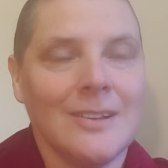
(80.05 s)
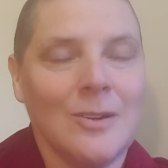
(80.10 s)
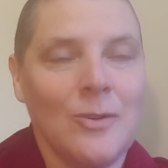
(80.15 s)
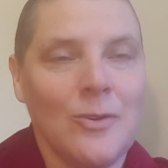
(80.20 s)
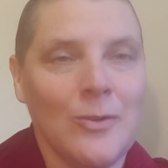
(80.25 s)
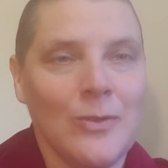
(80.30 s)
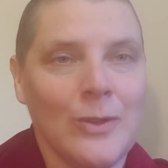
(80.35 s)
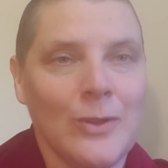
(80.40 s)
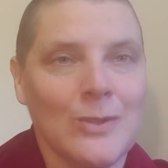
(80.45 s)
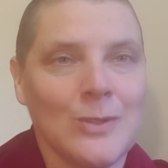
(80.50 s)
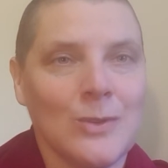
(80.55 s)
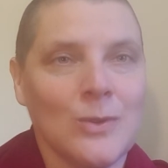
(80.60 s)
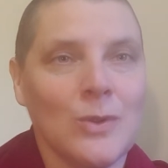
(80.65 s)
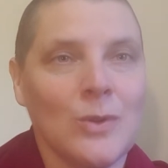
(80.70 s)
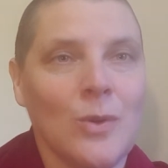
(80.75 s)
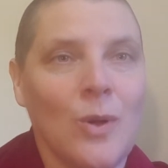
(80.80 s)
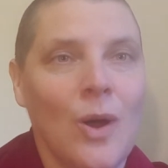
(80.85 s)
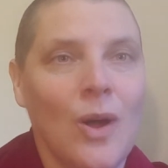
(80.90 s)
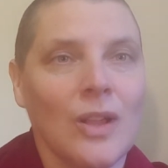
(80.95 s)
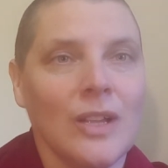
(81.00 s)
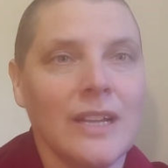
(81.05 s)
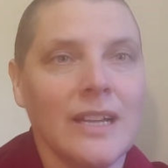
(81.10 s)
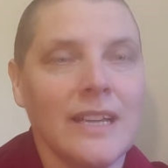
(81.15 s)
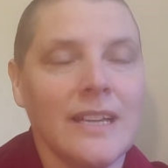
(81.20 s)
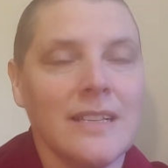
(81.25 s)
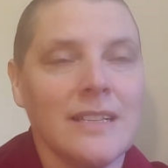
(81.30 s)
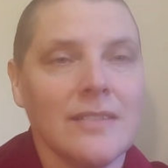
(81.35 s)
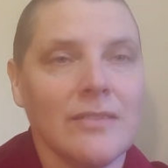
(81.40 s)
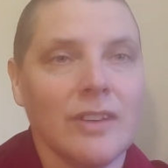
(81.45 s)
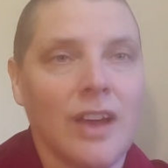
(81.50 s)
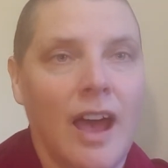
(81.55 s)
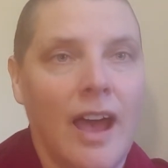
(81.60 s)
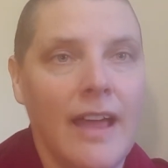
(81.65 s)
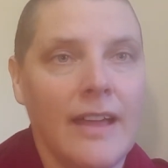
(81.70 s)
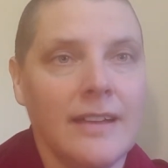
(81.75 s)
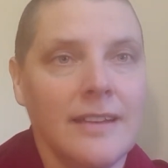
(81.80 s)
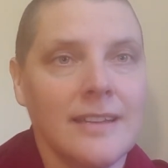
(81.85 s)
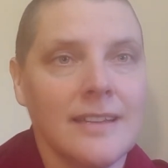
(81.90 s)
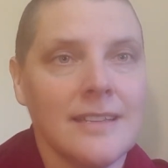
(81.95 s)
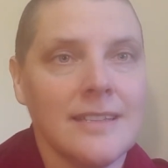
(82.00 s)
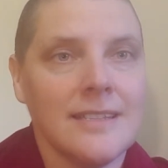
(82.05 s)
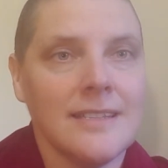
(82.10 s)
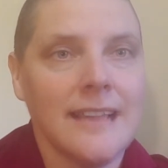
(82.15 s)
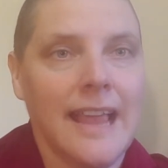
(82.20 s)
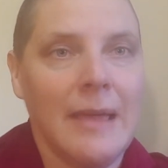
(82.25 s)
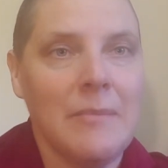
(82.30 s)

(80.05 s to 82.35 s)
all those good qualities of kindness,